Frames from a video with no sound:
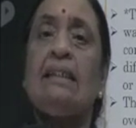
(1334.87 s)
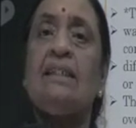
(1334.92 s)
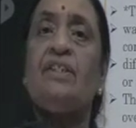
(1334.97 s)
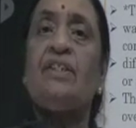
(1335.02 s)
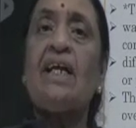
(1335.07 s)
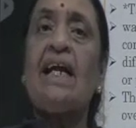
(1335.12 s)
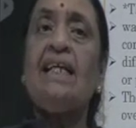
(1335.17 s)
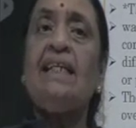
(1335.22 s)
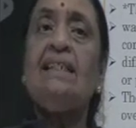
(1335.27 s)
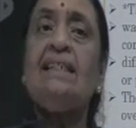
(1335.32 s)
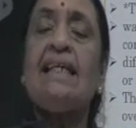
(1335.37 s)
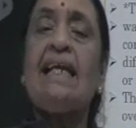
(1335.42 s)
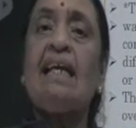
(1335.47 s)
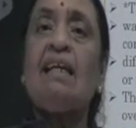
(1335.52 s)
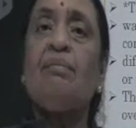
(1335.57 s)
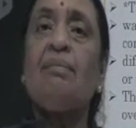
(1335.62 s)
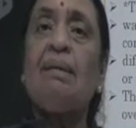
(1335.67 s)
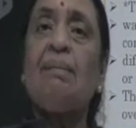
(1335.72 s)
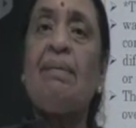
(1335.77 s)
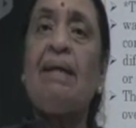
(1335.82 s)
The child
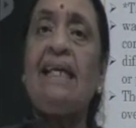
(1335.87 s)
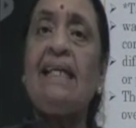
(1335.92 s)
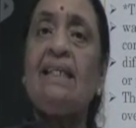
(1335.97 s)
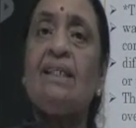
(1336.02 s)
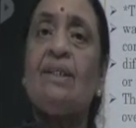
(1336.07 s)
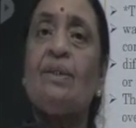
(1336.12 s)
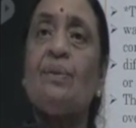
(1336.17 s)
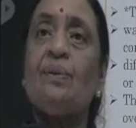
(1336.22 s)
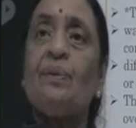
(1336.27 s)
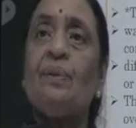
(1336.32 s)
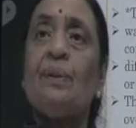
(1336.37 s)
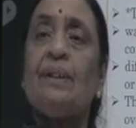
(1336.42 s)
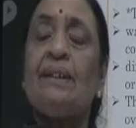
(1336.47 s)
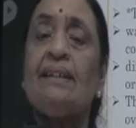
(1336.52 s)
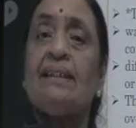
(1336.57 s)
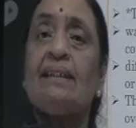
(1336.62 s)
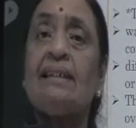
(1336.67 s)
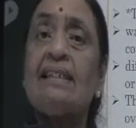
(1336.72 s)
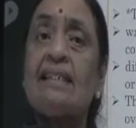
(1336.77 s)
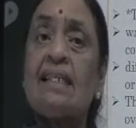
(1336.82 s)
can be made to,
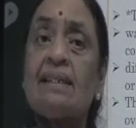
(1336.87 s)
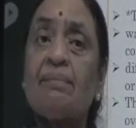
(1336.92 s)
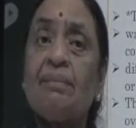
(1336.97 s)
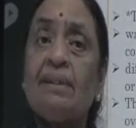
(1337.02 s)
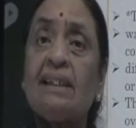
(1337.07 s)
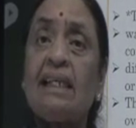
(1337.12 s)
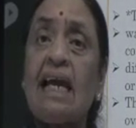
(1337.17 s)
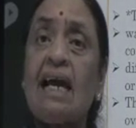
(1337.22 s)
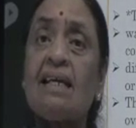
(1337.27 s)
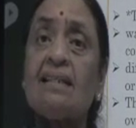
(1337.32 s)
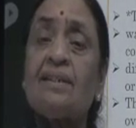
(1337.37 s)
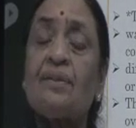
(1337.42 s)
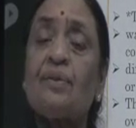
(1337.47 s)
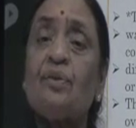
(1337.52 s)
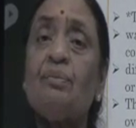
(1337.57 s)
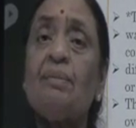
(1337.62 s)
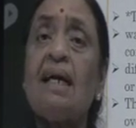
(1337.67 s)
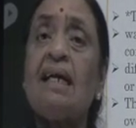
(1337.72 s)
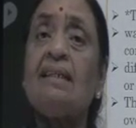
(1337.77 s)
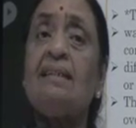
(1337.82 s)
some
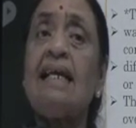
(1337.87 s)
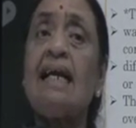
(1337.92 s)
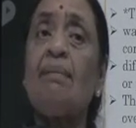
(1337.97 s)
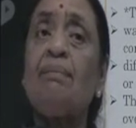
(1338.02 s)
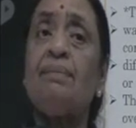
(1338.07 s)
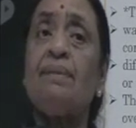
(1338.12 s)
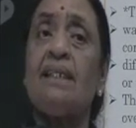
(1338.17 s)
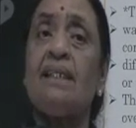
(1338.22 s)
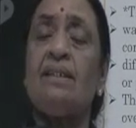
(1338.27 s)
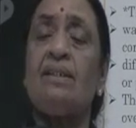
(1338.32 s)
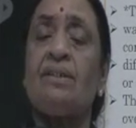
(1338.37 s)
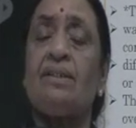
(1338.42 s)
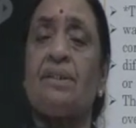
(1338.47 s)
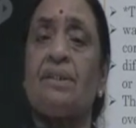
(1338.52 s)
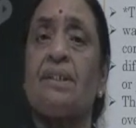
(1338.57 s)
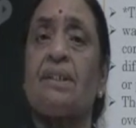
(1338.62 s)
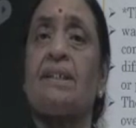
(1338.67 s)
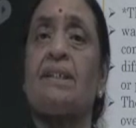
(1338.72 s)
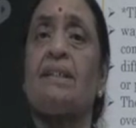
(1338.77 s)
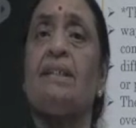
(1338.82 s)
classroom
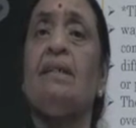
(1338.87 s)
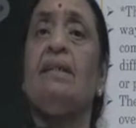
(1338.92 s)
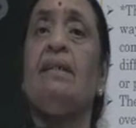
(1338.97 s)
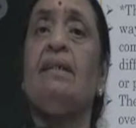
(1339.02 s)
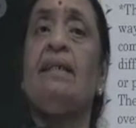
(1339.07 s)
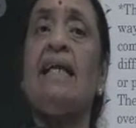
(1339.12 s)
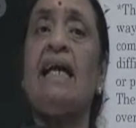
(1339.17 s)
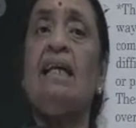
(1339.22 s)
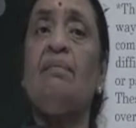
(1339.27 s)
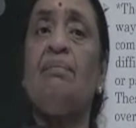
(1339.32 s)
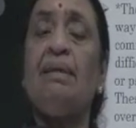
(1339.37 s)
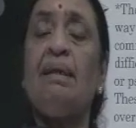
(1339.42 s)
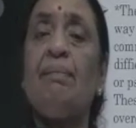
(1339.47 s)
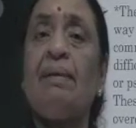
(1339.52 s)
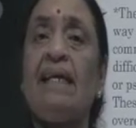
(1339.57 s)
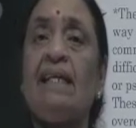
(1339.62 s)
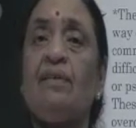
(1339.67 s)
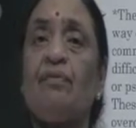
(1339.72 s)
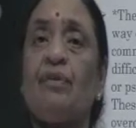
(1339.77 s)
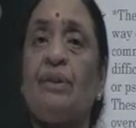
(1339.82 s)
adaptations can be
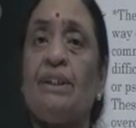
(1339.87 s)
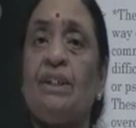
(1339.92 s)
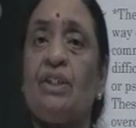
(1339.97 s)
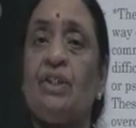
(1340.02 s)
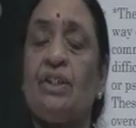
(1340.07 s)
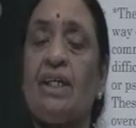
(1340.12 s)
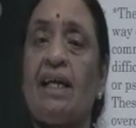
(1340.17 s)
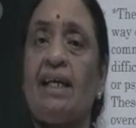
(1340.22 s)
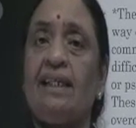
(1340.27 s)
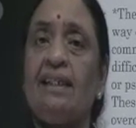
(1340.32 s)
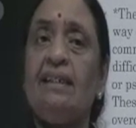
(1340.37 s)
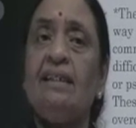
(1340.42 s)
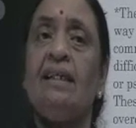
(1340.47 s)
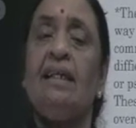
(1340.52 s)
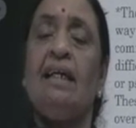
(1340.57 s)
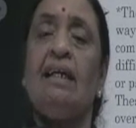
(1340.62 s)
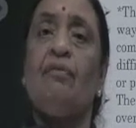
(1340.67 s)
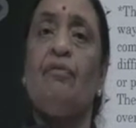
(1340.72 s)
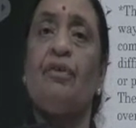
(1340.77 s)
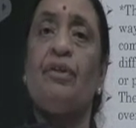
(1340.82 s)
made for the child.
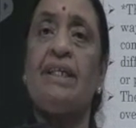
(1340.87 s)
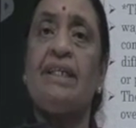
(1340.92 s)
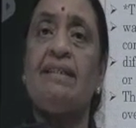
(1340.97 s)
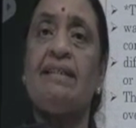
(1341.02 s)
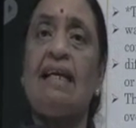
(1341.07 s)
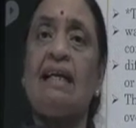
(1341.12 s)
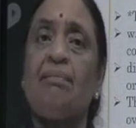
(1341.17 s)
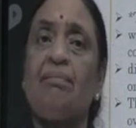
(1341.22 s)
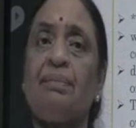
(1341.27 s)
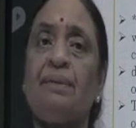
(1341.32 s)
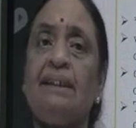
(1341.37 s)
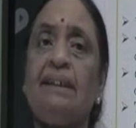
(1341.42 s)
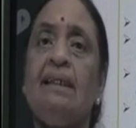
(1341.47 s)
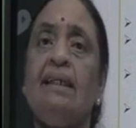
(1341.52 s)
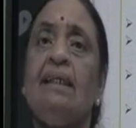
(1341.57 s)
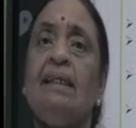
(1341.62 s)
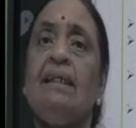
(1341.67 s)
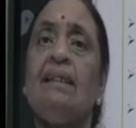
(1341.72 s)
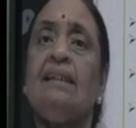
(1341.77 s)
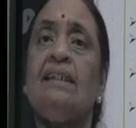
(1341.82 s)
For
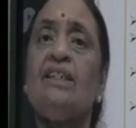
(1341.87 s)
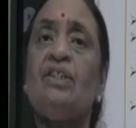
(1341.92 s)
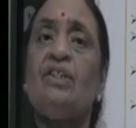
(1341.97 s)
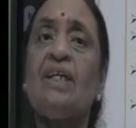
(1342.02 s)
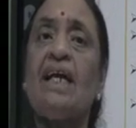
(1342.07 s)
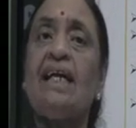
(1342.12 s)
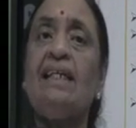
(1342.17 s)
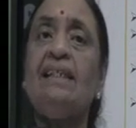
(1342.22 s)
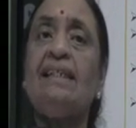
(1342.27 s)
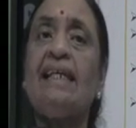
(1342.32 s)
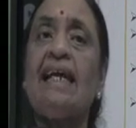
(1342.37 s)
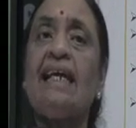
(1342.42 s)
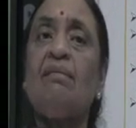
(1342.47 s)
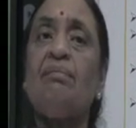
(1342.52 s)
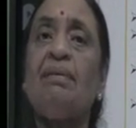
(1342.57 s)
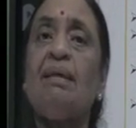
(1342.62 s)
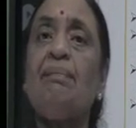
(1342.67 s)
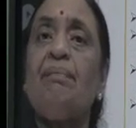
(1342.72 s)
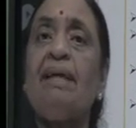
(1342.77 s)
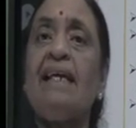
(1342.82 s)
example, the child
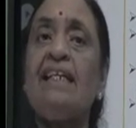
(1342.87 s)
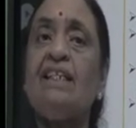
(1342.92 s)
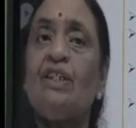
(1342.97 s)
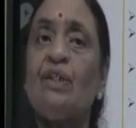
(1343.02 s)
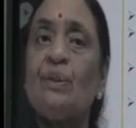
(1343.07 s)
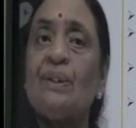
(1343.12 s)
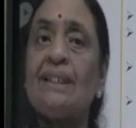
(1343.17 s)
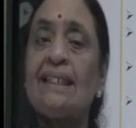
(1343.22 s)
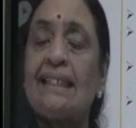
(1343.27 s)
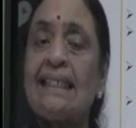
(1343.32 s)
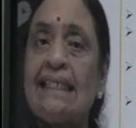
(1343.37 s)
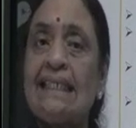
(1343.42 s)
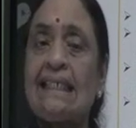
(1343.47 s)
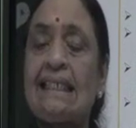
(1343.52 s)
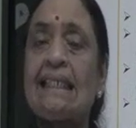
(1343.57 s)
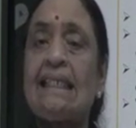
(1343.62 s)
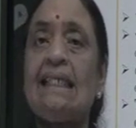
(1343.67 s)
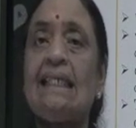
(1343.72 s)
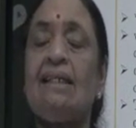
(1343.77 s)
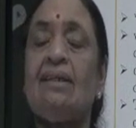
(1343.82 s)
can be made to
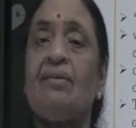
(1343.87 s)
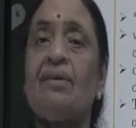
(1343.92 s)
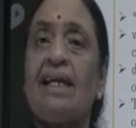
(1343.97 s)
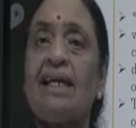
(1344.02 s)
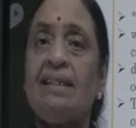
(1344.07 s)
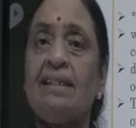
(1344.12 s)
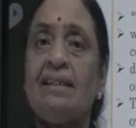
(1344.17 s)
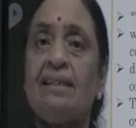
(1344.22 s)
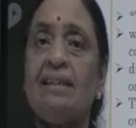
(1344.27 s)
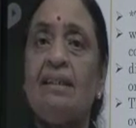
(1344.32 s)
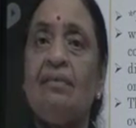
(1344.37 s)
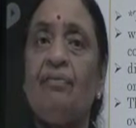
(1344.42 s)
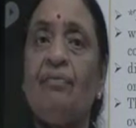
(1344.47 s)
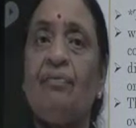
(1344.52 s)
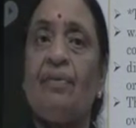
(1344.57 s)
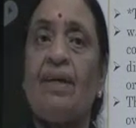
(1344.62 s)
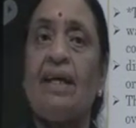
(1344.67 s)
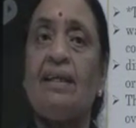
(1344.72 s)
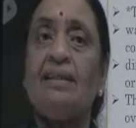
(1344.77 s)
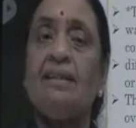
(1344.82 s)
sit right in the
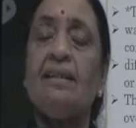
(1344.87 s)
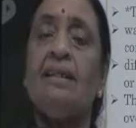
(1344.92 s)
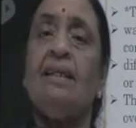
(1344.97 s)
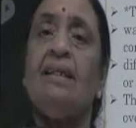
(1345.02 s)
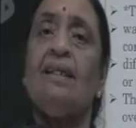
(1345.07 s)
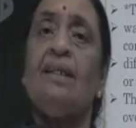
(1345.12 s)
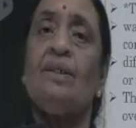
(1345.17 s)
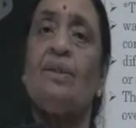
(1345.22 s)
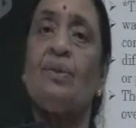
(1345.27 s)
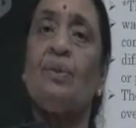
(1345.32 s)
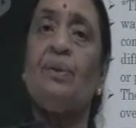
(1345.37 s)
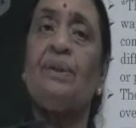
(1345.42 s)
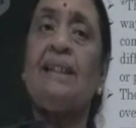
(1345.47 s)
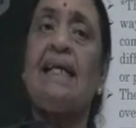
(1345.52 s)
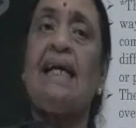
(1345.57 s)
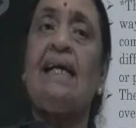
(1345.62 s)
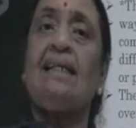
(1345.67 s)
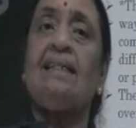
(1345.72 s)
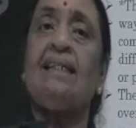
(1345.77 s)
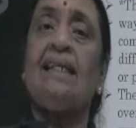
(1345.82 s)
front so
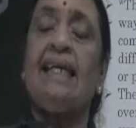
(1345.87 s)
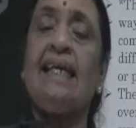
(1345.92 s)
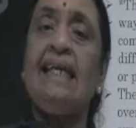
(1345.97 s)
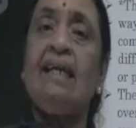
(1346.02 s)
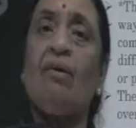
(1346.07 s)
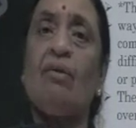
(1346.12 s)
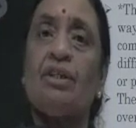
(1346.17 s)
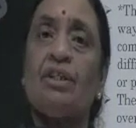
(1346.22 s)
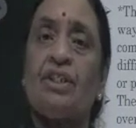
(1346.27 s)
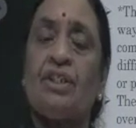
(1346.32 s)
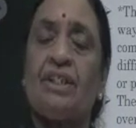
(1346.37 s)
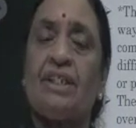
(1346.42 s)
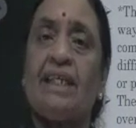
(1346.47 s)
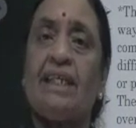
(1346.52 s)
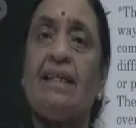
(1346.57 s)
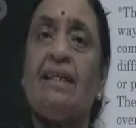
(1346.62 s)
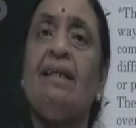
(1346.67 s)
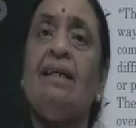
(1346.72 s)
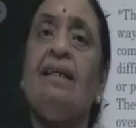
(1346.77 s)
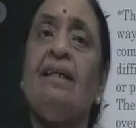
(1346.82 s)
that he or
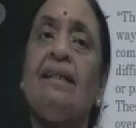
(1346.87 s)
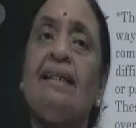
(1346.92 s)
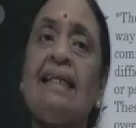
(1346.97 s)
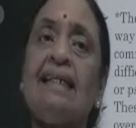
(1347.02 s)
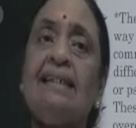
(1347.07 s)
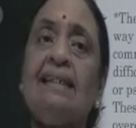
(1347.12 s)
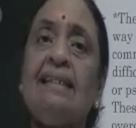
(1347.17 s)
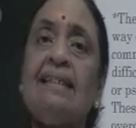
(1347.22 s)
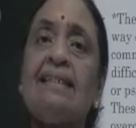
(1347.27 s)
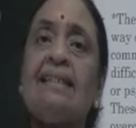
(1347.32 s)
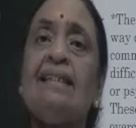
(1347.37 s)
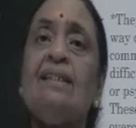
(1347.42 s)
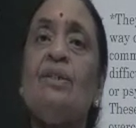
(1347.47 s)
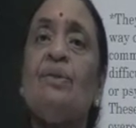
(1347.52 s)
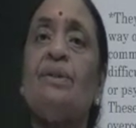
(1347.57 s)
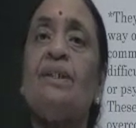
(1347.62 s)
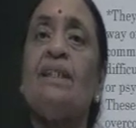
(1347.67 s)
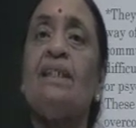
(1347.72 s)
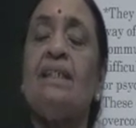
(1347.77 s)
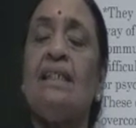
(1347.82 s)
she can listen
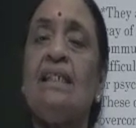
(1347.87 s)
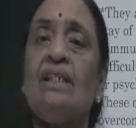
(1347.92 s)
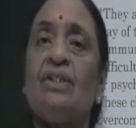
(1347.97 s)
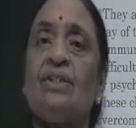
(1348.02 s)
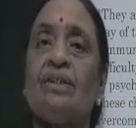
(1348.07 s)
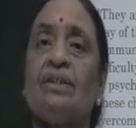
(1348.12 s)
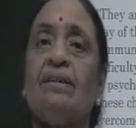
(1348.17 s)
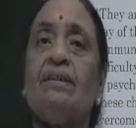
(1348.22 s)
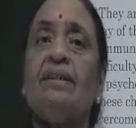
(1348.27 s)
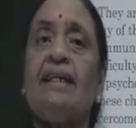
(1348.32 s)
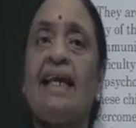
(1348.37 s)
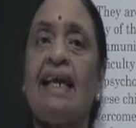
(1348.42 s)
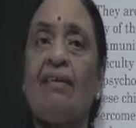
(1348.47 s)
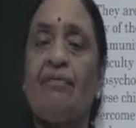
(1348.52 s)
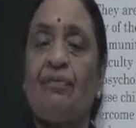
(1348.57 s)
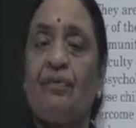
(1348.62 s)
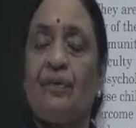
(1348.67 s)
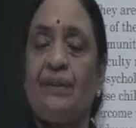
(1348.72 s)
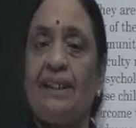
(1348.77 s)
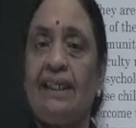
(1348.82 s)
to the teacher
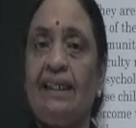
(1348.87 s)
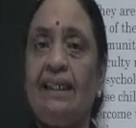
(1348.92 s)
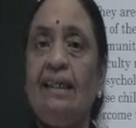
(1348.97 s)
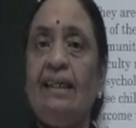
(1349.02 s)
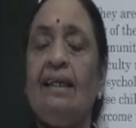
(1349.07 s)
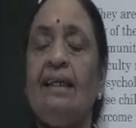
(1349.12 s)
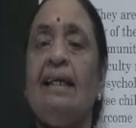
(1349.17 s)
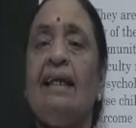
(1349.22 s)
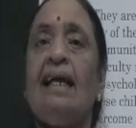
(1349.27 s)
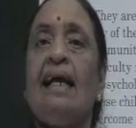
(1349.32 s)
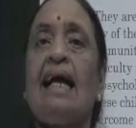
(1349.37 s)
carefully.